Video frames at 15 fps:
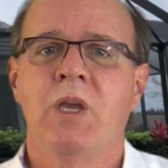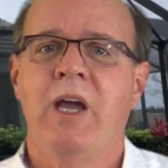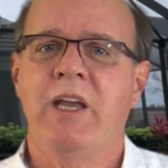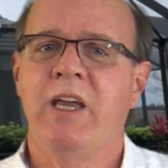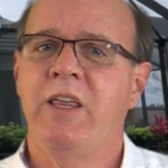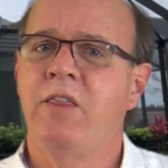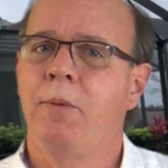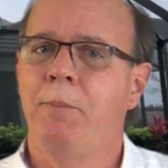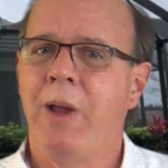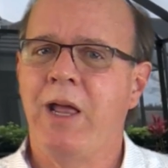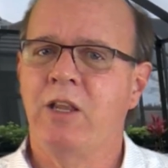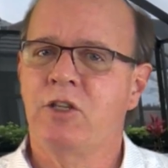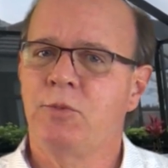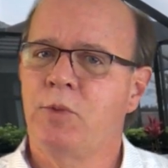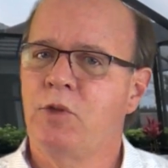Again, the
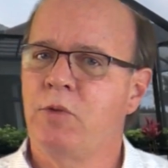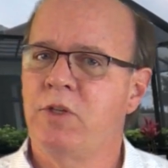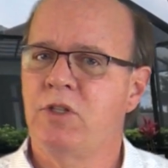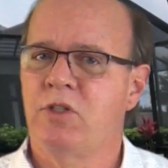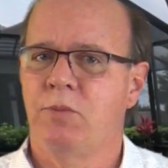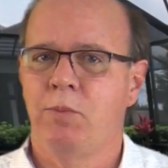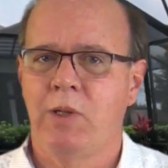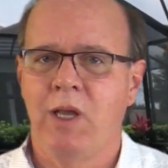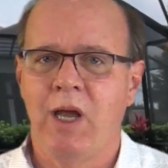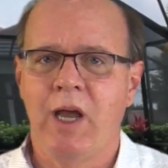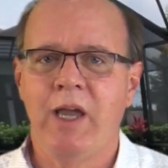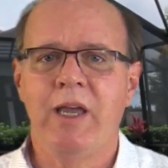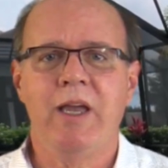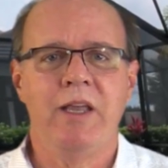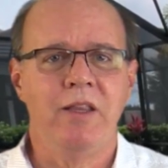balance between
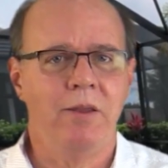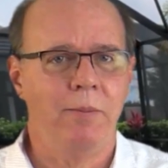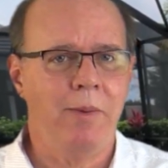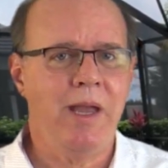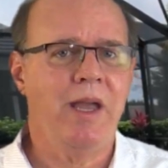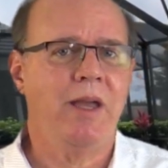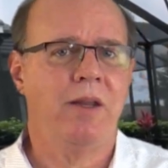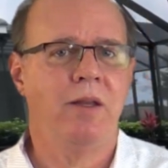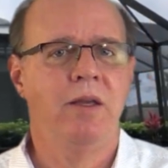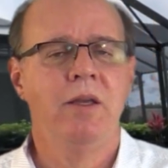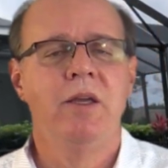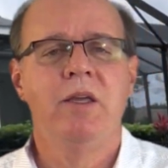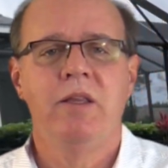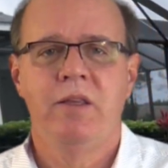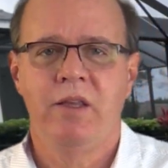supply and demand
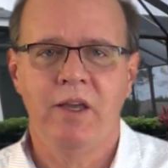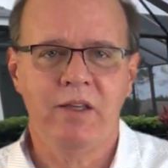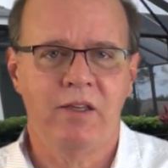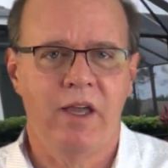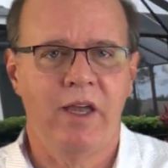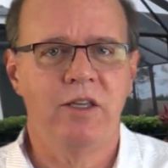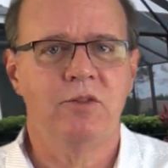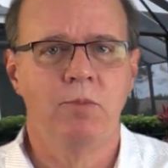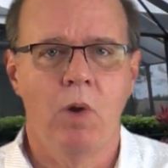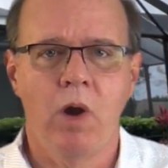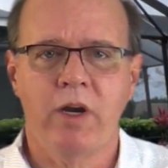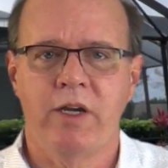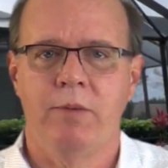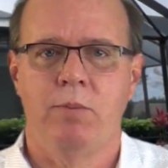dictates market